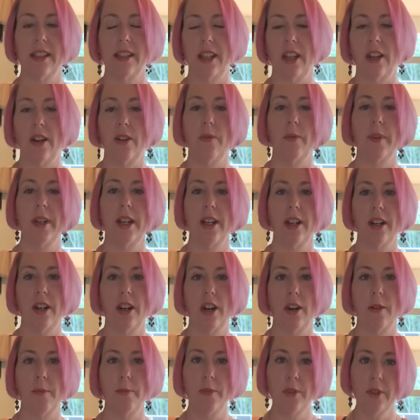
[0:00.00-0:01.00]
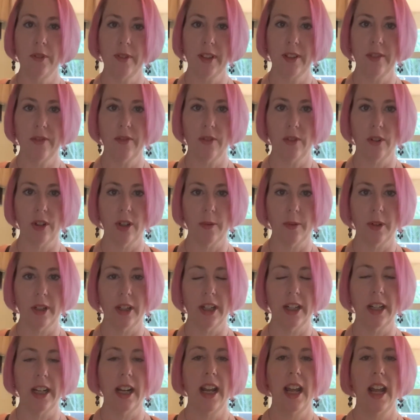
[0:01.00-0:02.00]
So we are moving
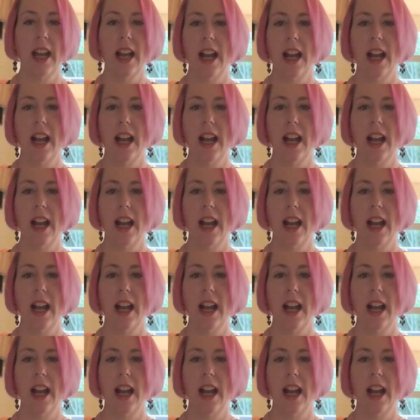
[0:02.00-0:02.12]
forward,